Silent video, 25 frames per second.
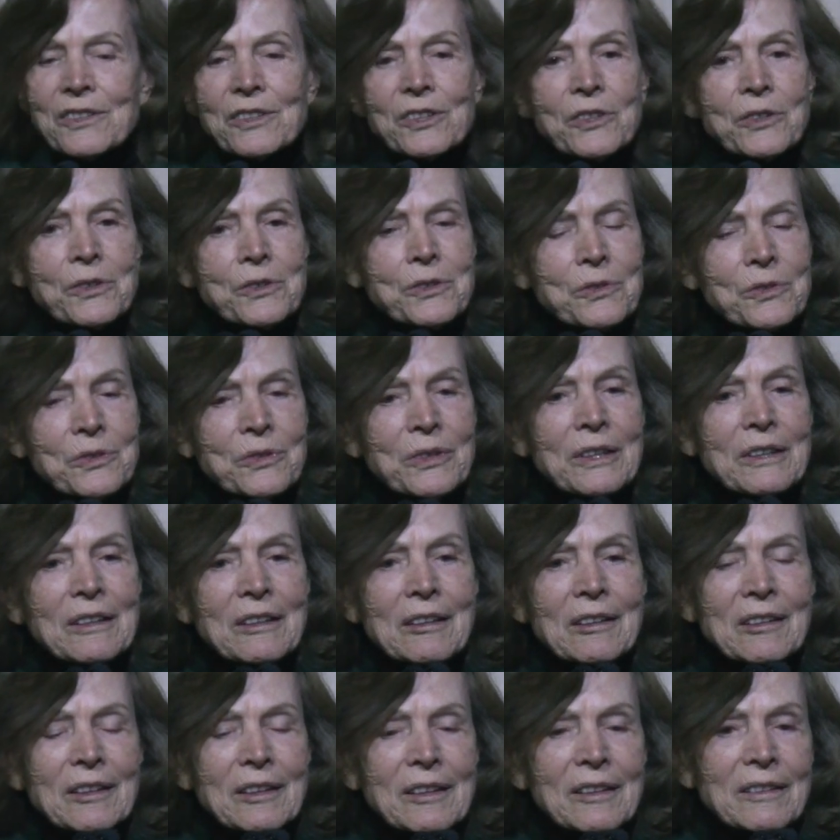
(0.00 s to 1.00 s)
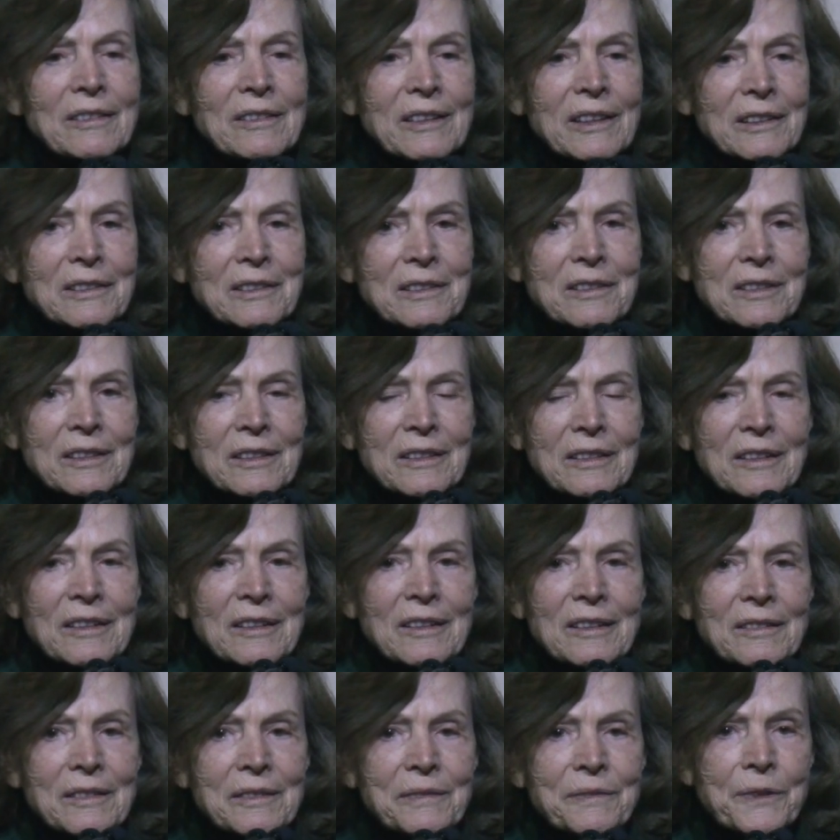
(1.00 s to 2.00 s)
I did not know
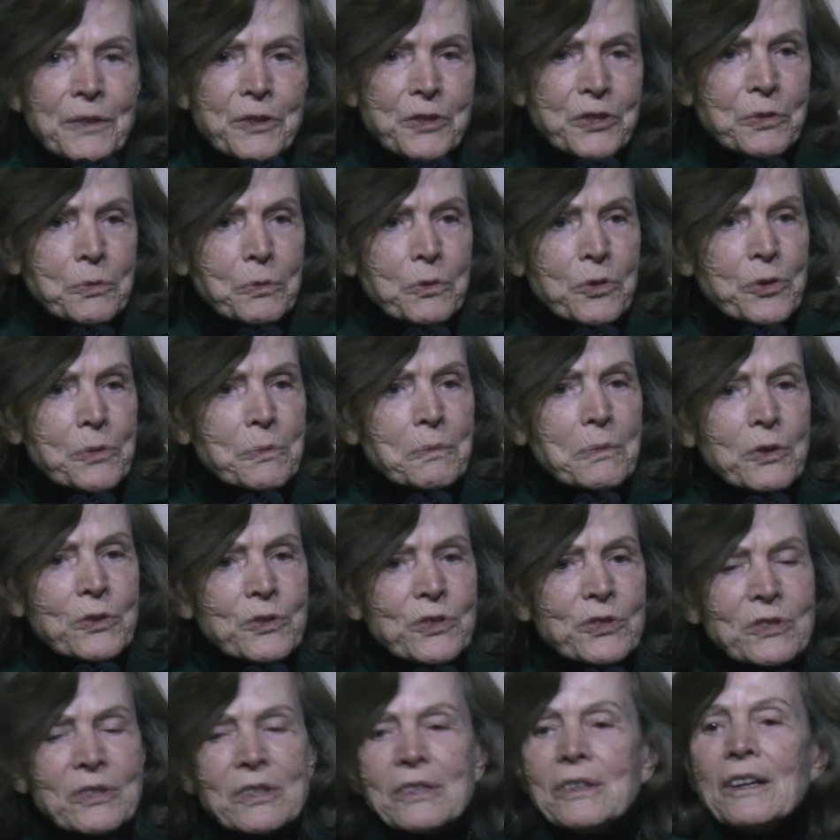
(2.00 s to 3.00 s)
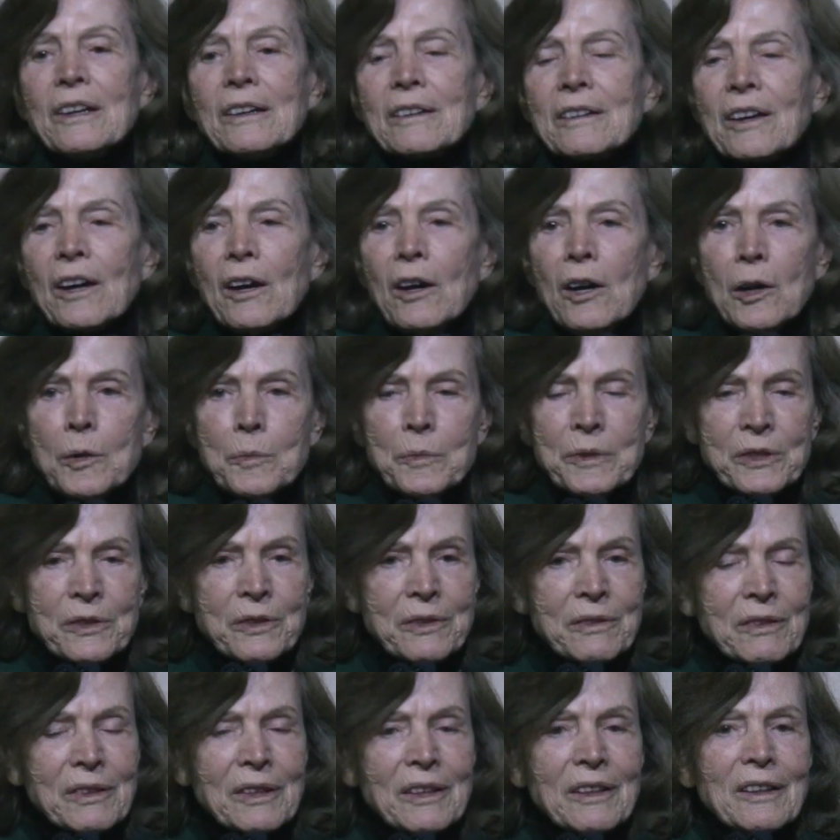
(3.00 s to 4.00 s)
that fish were the most
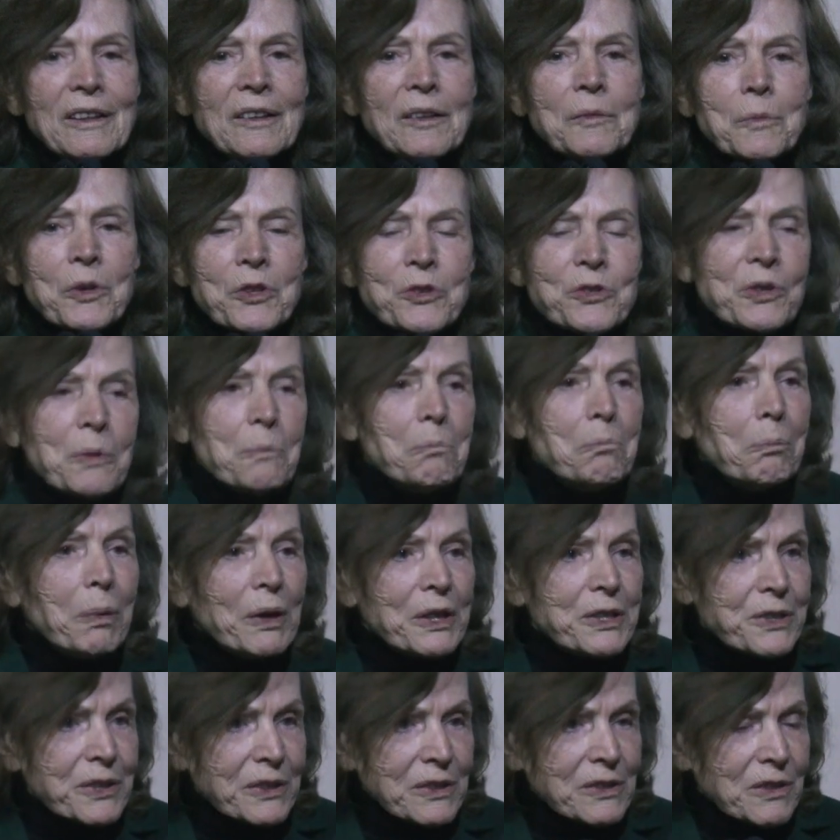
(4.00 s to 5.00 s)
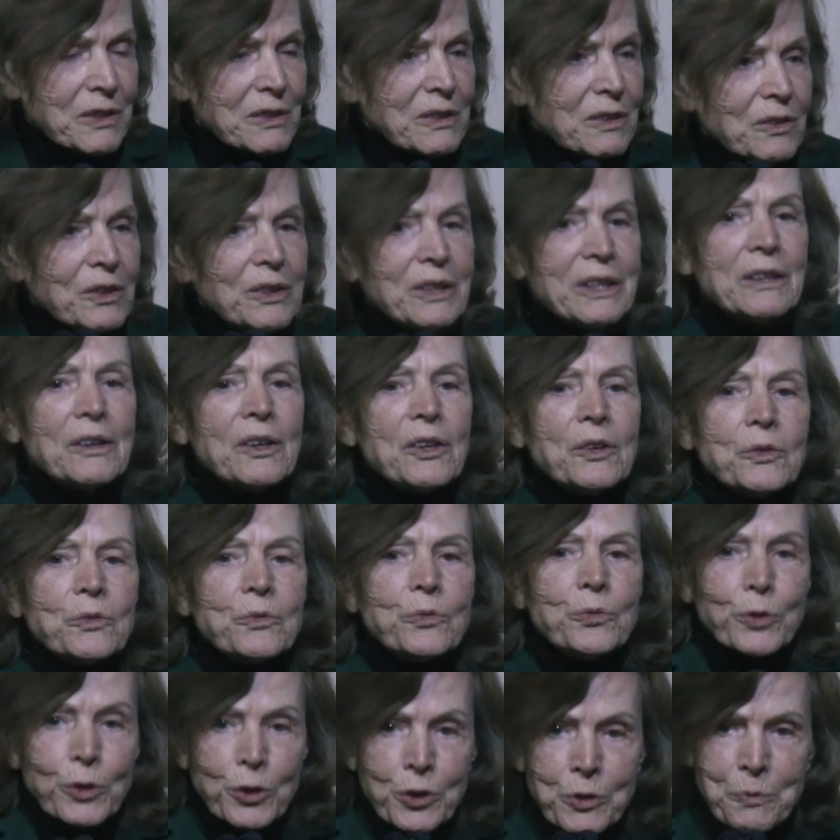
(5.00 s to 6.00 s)
common, most abundant
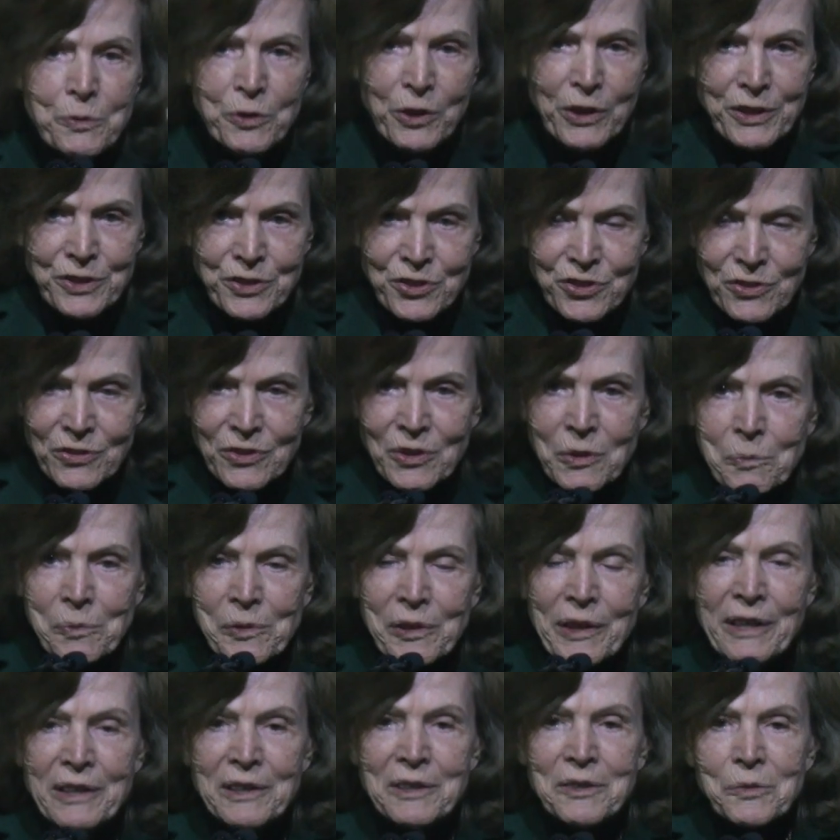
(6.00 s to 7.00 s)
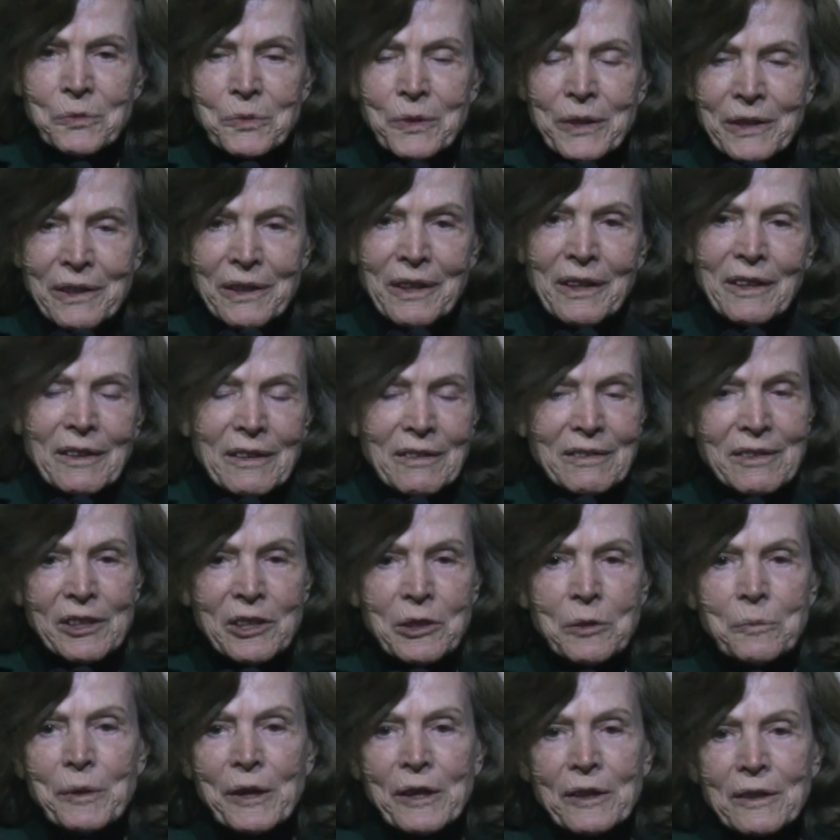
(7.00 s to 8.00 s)
vertebrates on the planet.
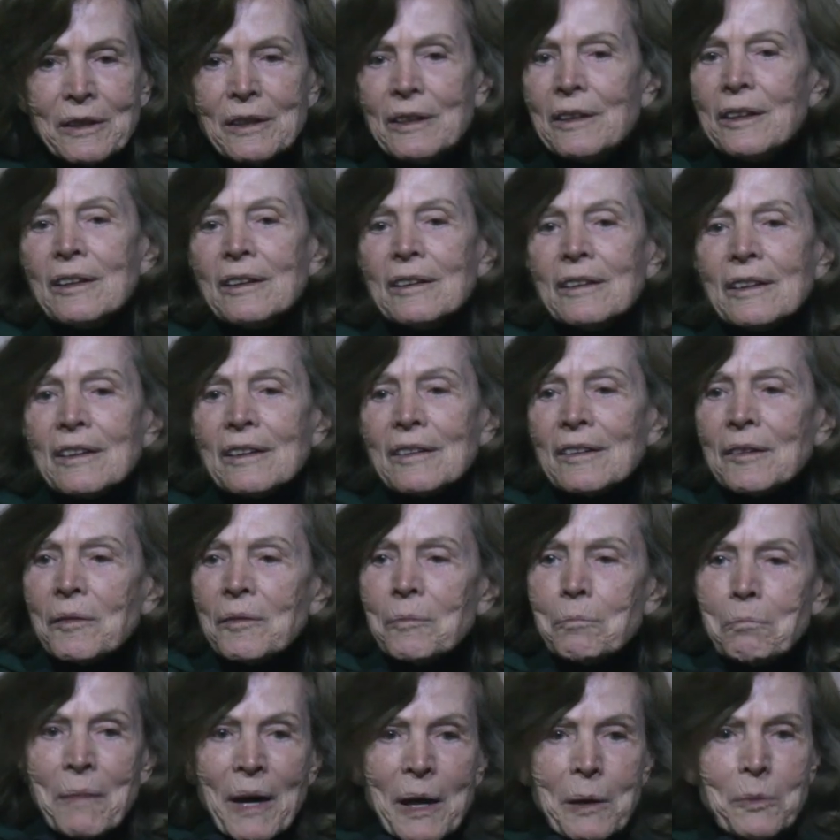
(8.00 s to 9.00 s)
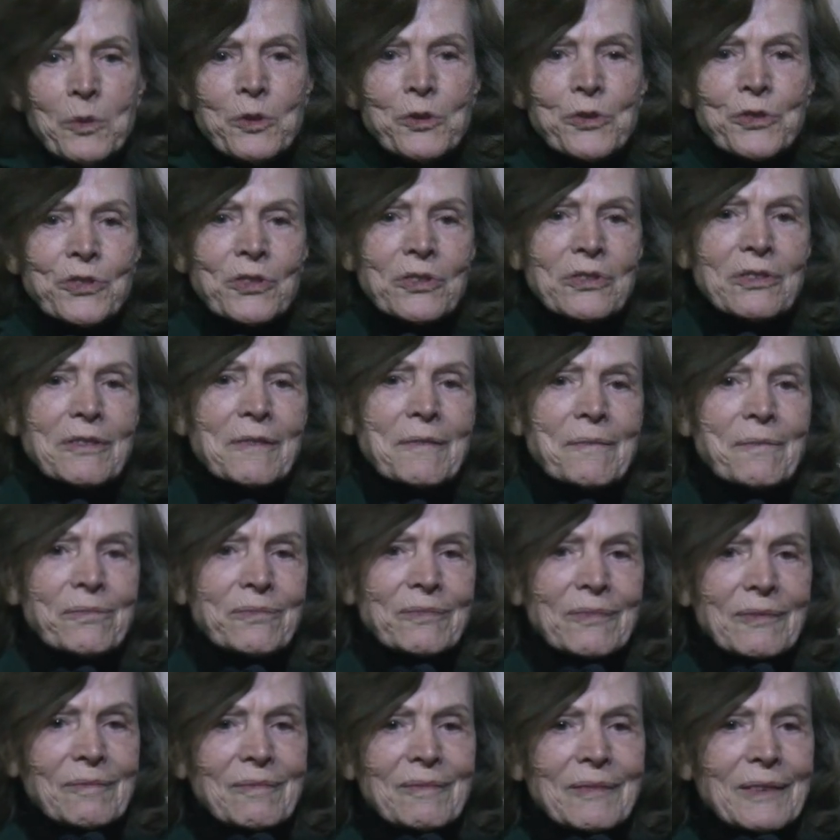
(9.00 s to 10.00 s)
We think about
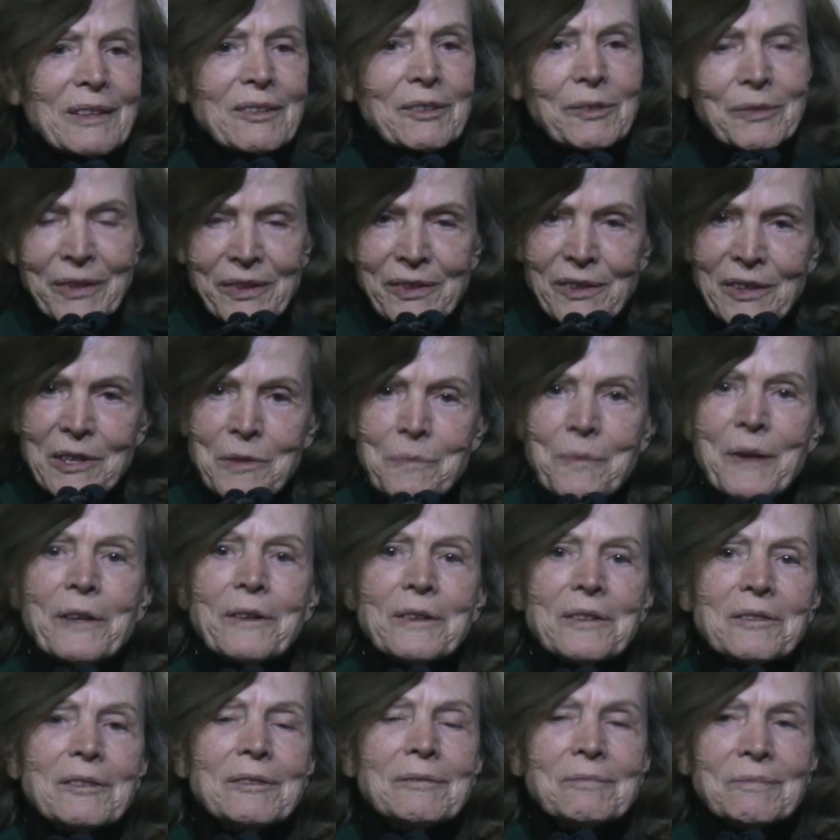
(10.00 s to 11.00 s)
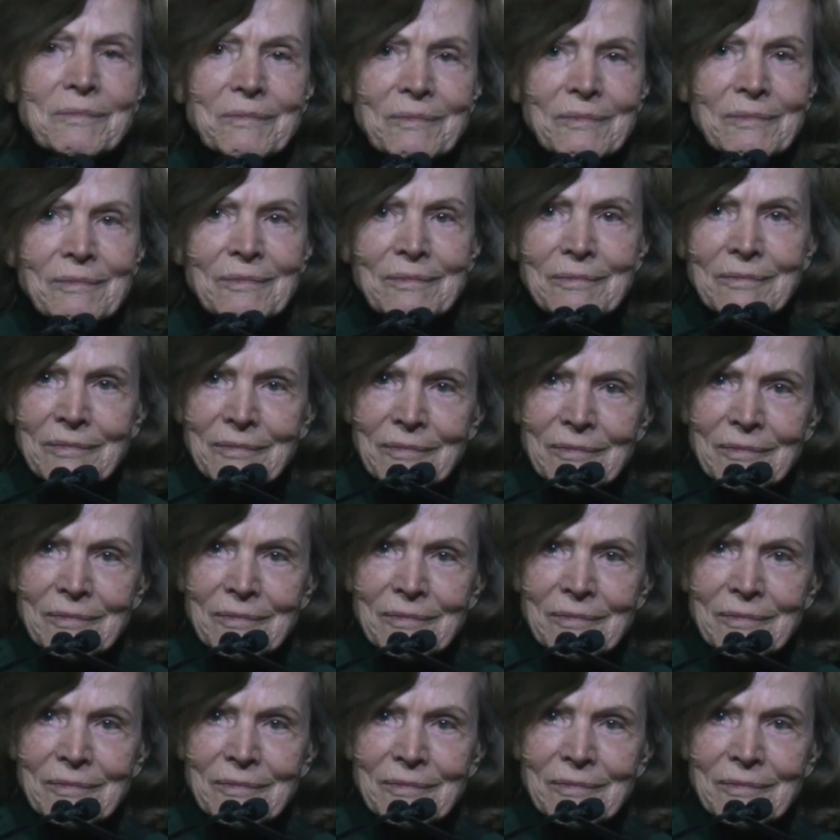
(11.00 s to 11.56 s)
mammals, we think about